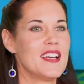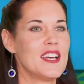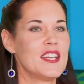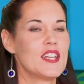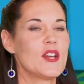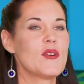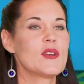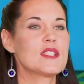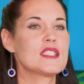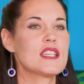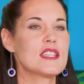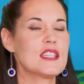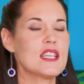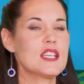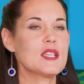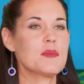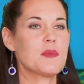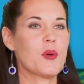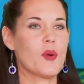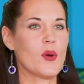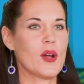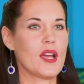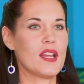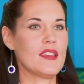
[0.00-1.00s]
Now it's at this
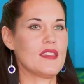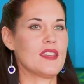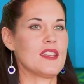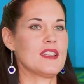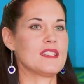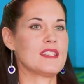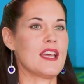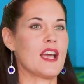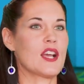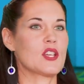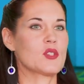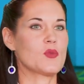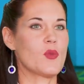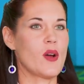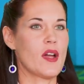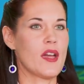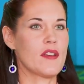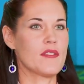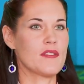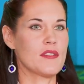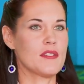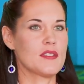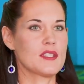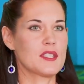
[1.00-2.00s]
point that his
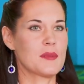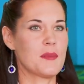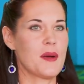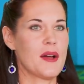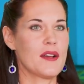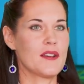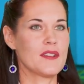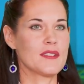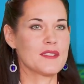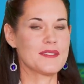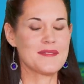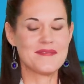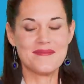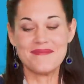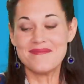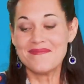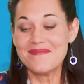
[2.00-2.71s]
ex-wife smiles.